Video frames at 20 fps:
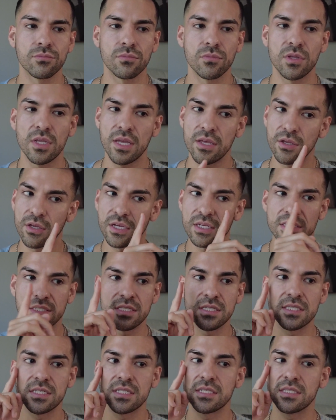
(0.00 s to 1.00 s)
And you guys can
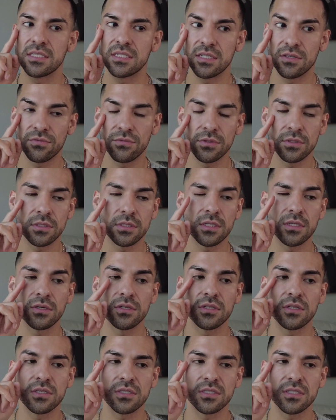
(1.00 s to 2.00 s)
see the difference here. It
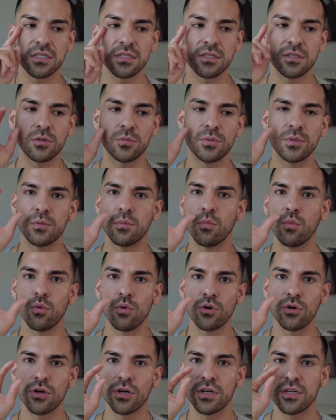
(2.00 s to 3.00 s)
looks a little bit
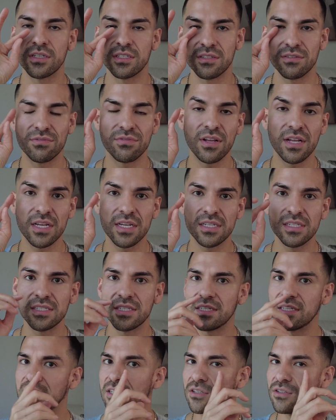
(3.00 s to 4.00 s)
more defined, and
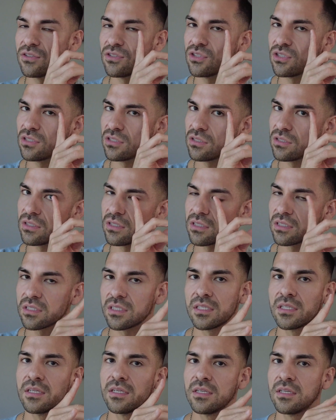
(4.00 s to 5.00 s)
here it just looks
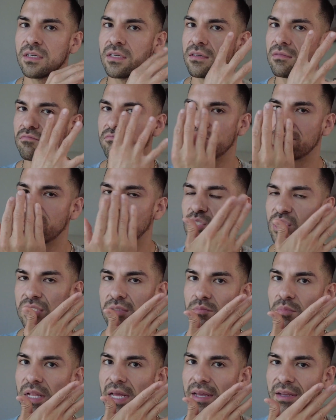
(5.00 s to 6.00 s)
just
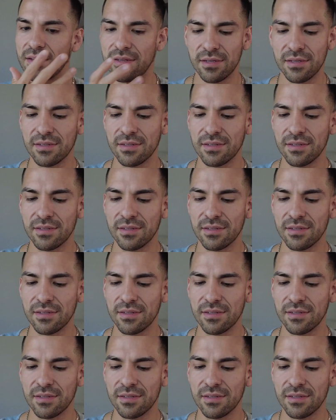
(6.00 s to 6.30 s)
blank.